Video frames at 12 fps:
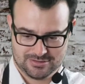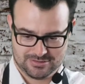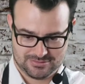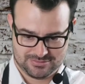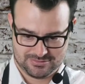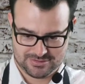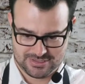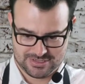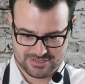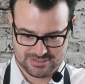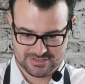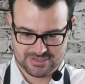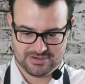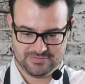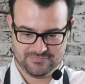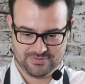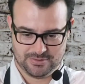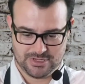All right,
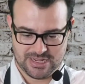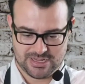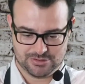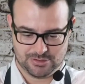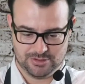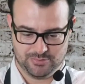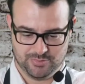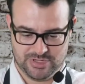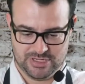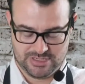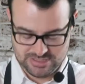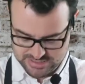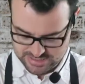every last little bit.